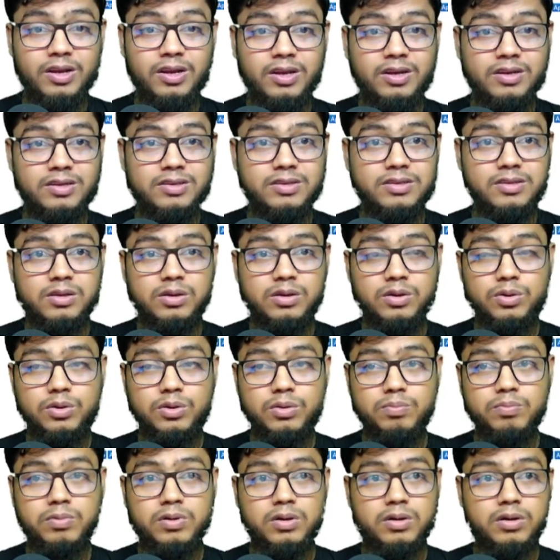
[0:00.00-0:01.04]

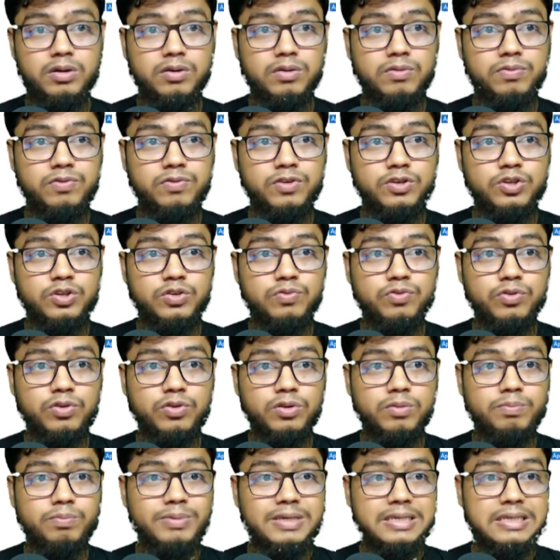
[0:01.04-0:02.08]
So first of
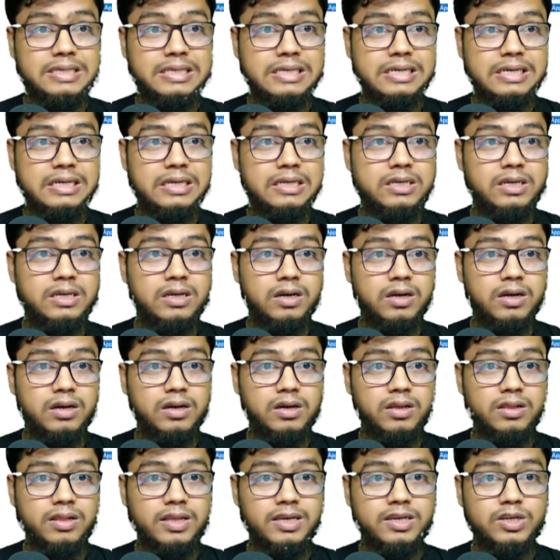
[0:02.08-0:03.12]
all, visit
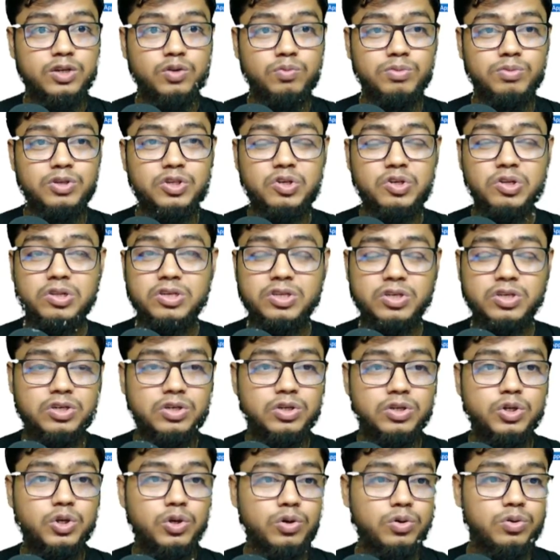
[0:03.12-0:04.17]
Visual
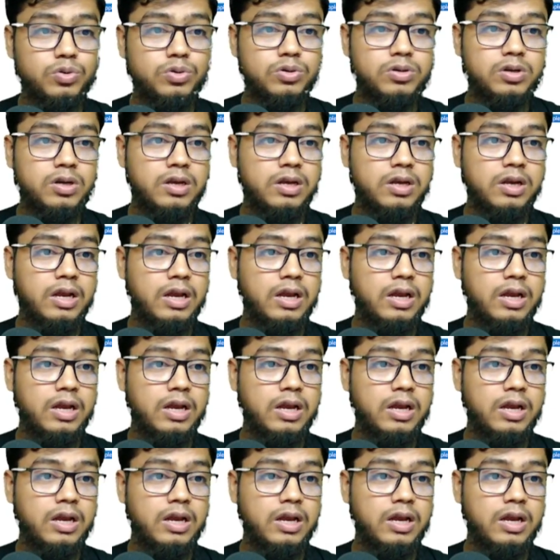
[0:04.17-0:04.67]
Studio Code,